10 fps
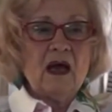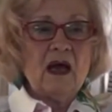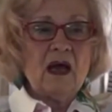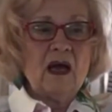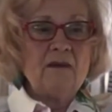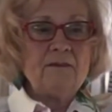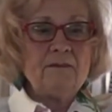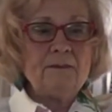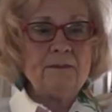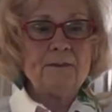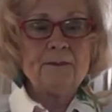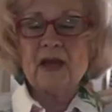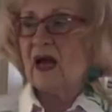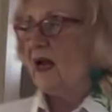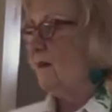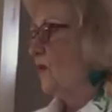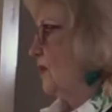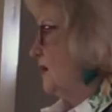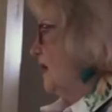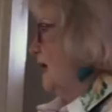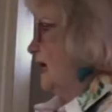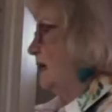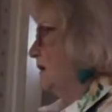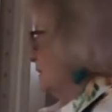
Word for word: um, I am going to add